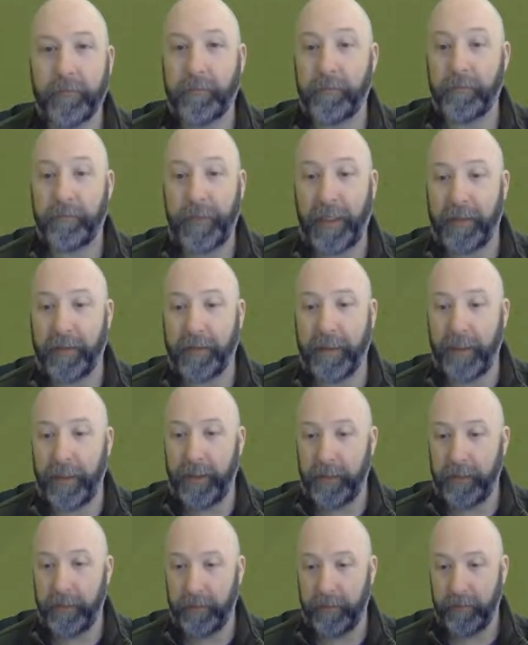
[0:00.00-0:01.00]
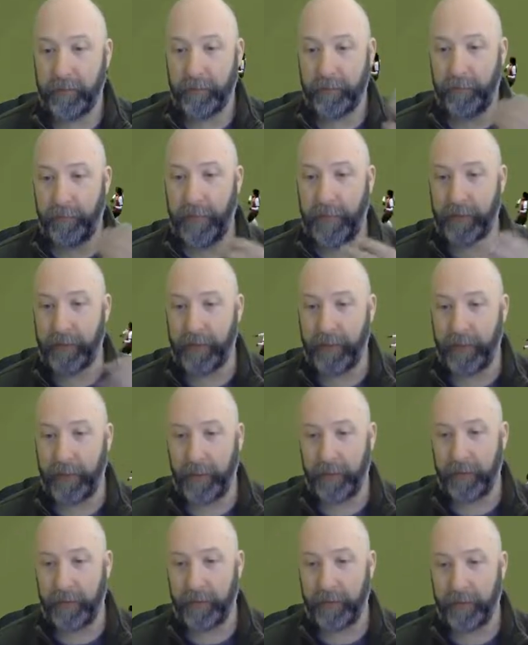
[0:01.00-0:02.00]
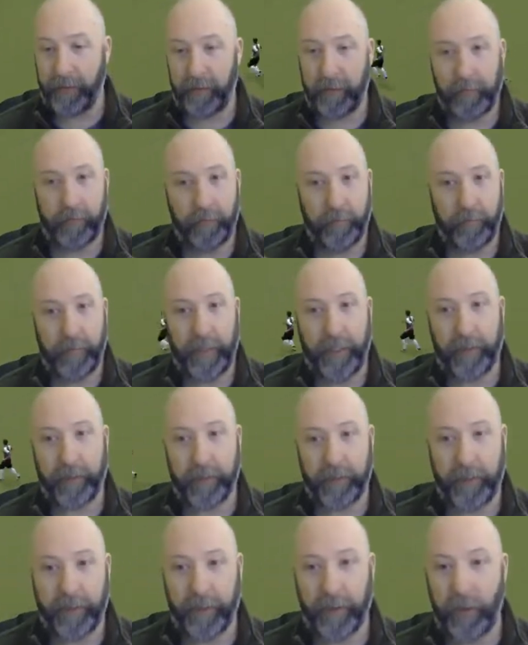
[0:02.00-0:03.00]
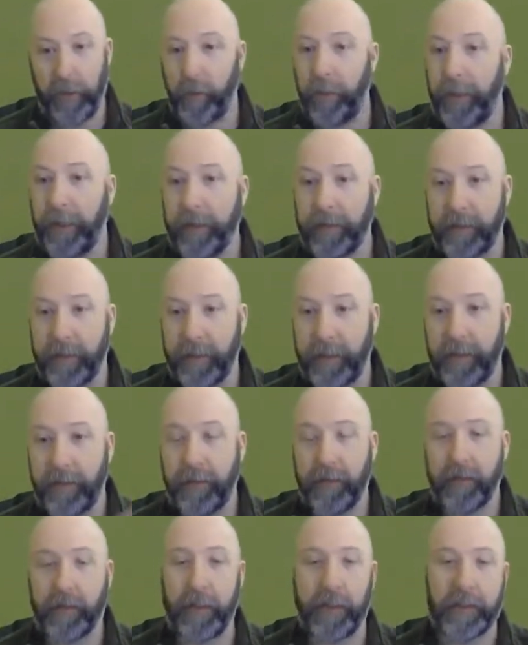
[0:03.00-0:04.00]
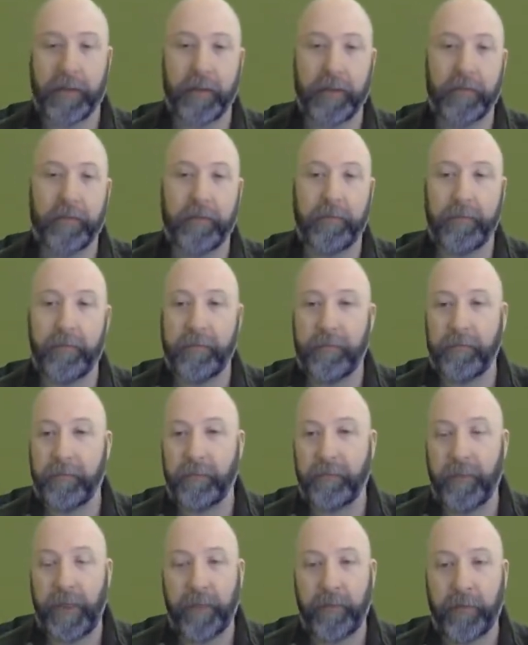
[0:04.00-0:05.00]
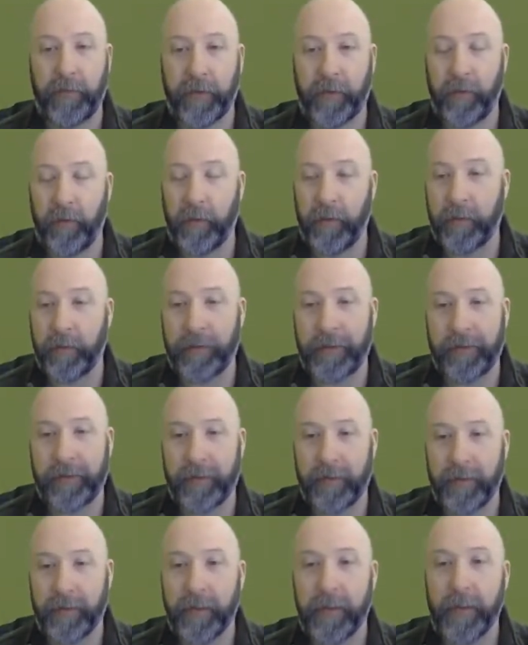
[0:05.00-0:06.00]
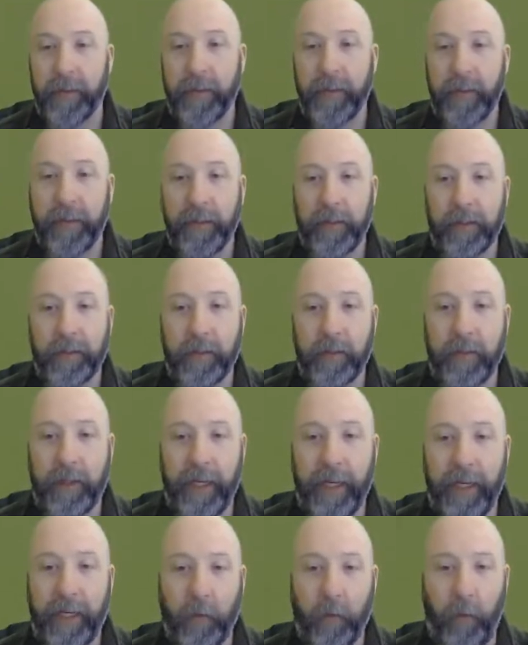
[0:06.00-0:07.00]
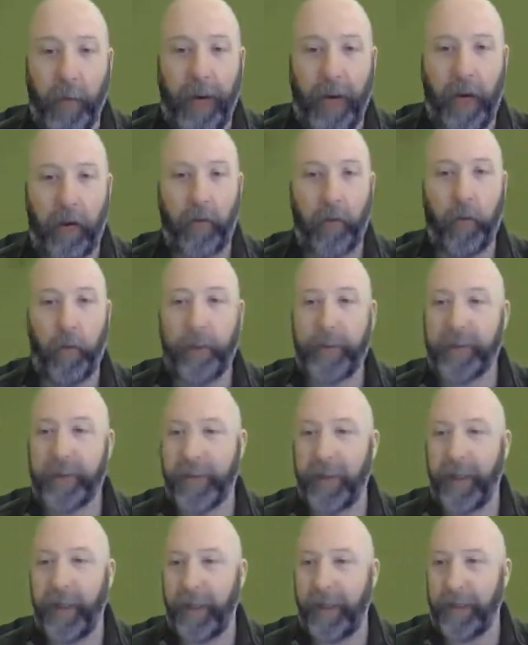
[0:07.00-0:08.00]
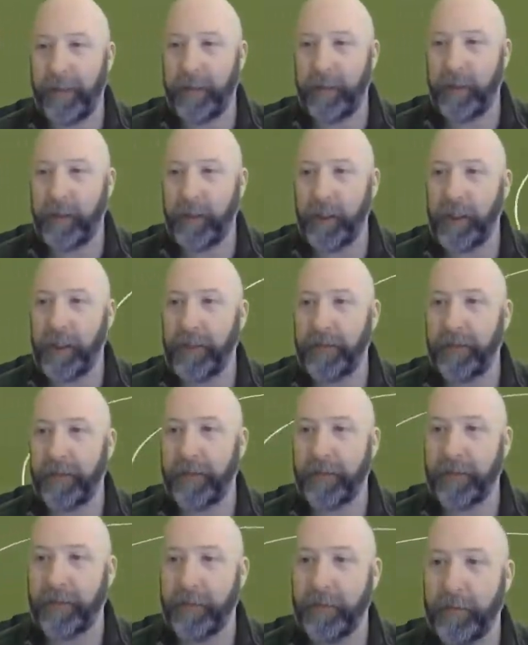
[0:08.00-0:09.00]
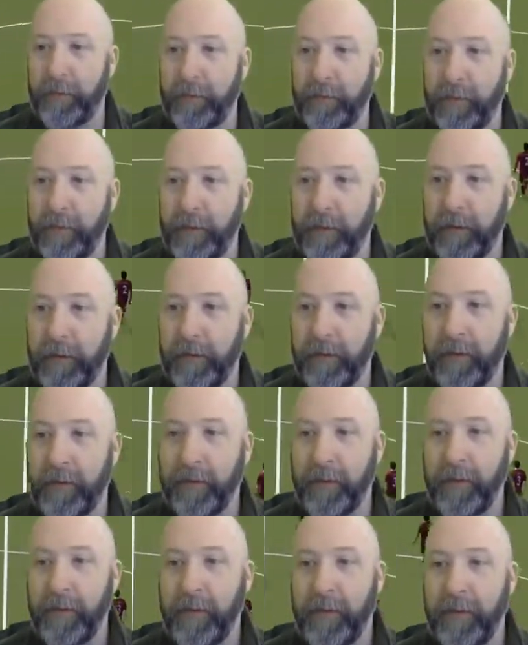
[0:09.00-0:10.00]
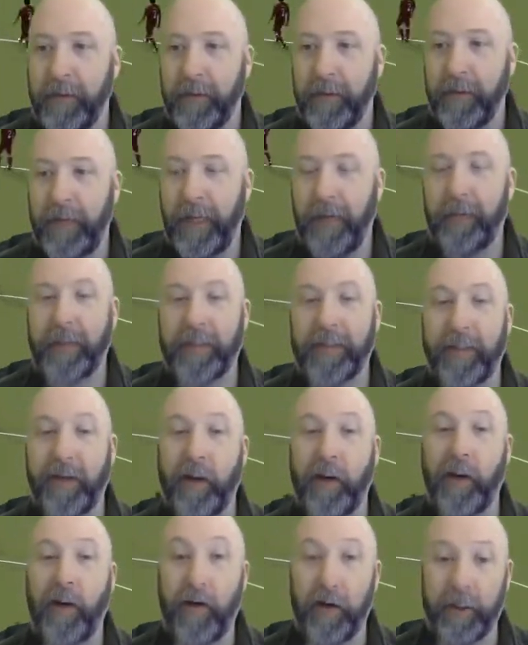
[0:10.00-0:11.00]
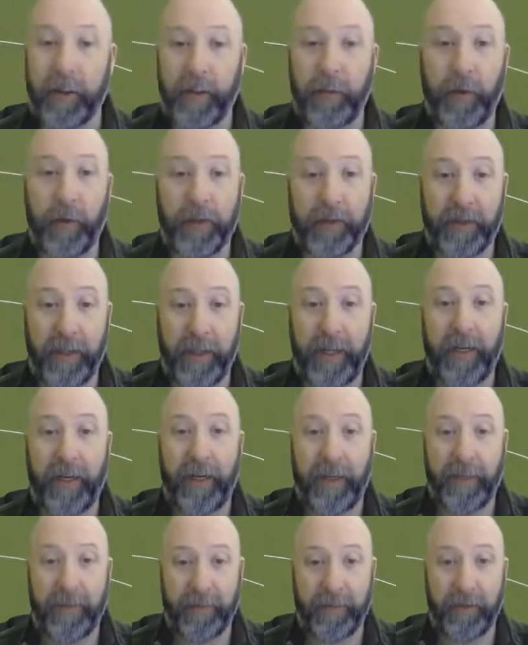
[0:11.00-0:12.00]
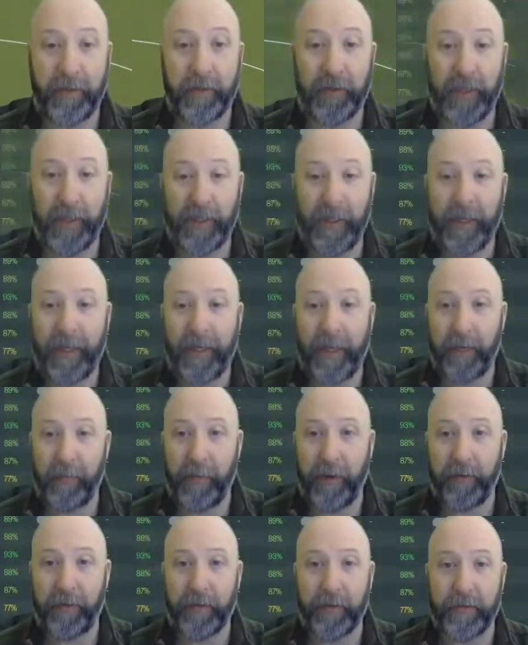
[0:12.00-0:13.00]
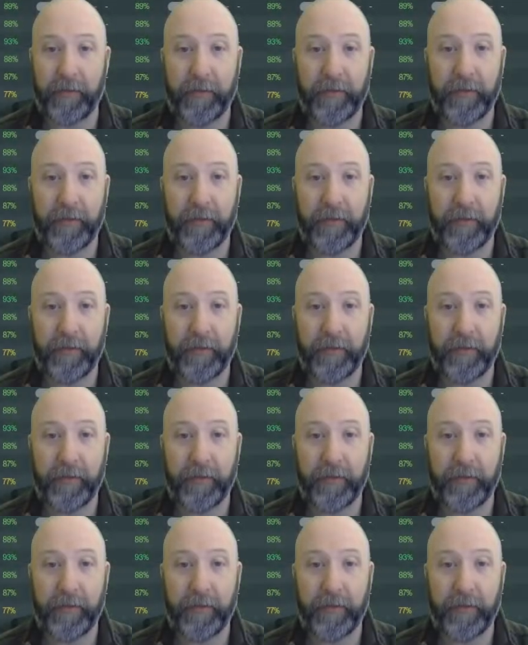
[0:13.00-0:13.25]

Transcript: Penalty? Penalty. No penalty? Okay, it's out for a corner, but still. So Kearney, wow, whips it in. Jesus. That must have hurt the person whose head that came off of.